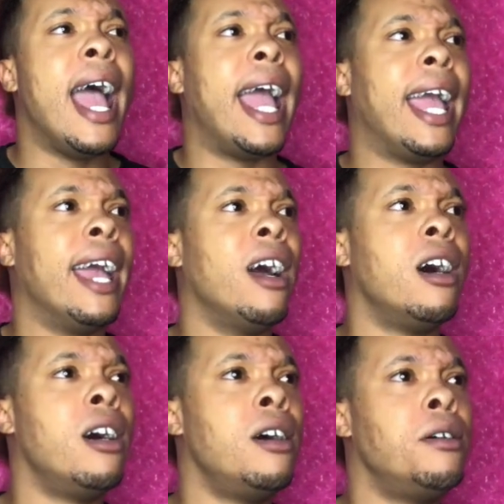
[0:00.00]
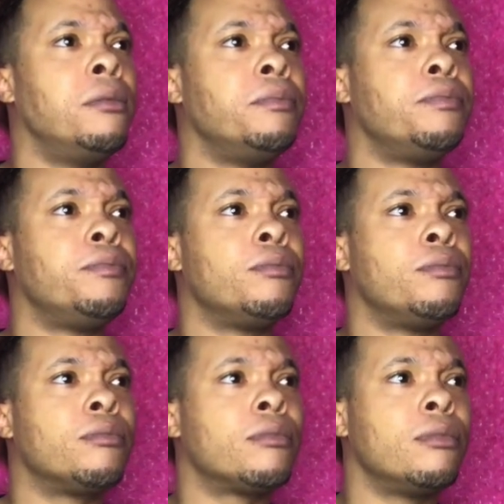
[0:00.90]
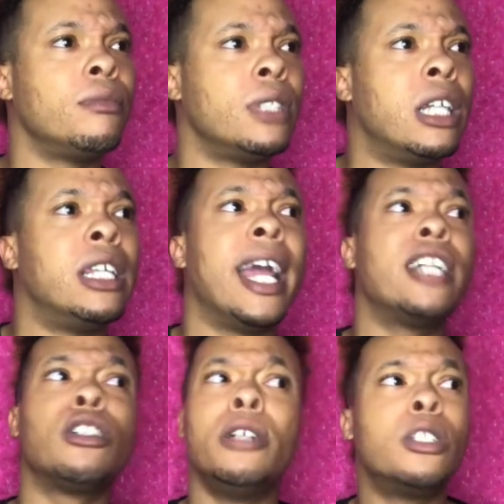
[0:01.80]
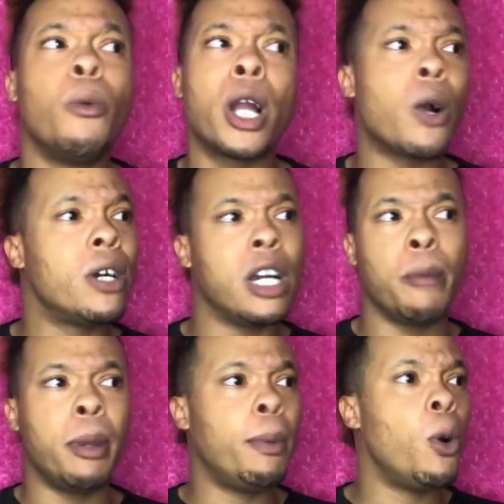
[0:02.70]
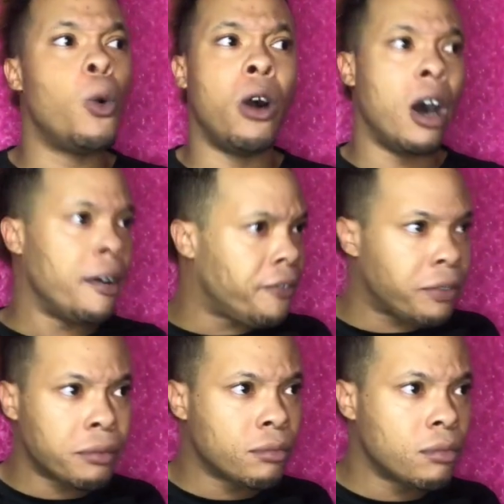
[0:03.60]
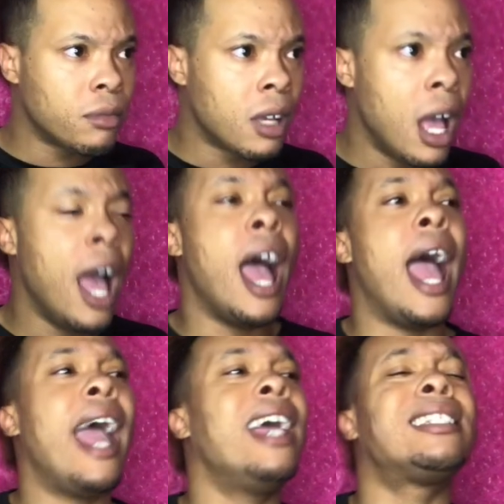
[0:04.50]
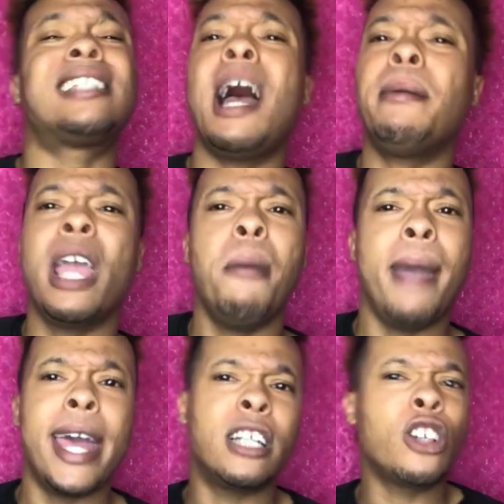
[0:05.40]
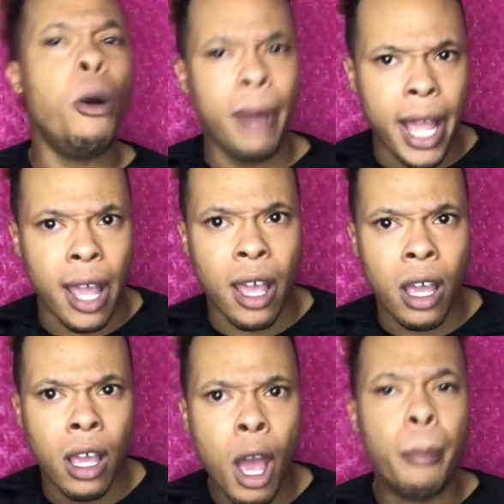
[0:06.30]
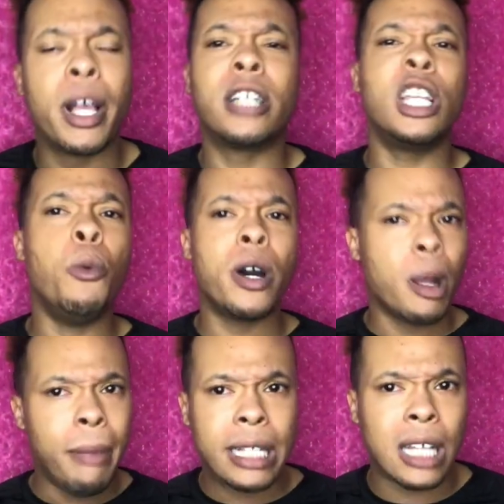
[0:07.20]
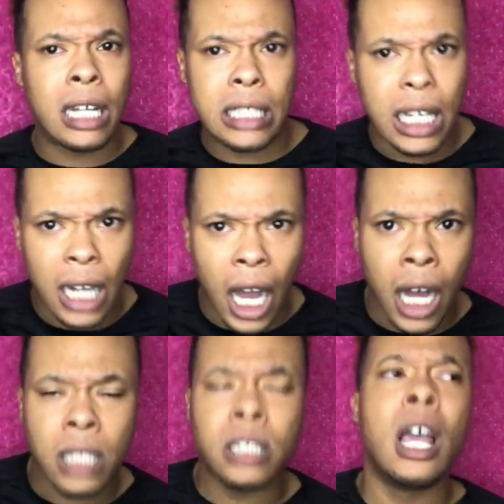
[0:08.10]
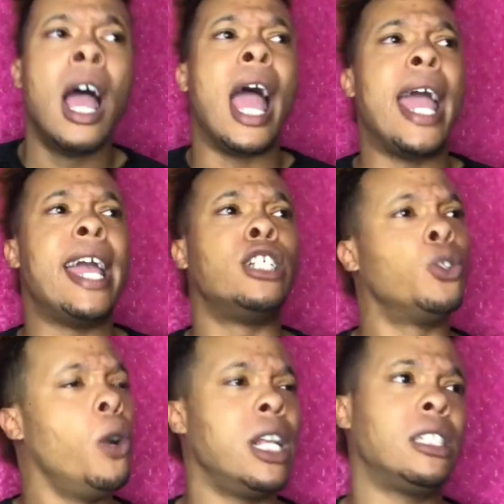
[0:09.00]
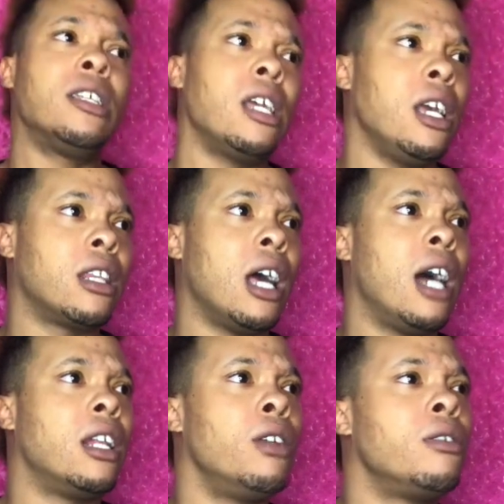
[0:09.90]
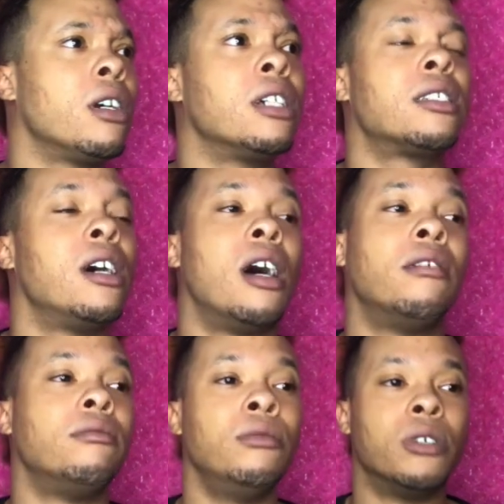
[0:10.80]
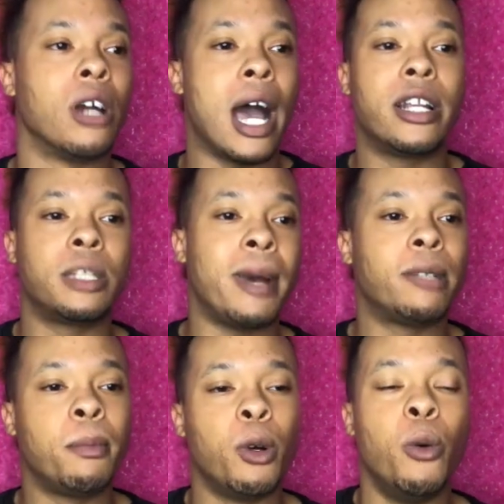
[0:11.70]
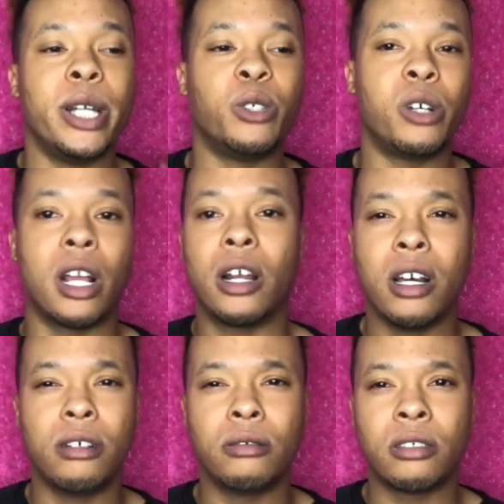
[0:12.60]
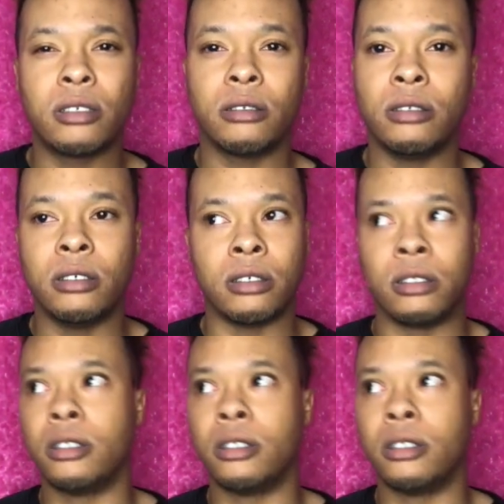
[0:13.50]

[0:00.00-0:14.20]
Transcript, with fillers: And um D'Angelo needs to work on cutting people off. And stop getting mad at your man because he want to mix Adidas and Jordans together. Hallelujah. Because, uh, ooh, girl, I despise people who wear Jordan clothes. Ugh.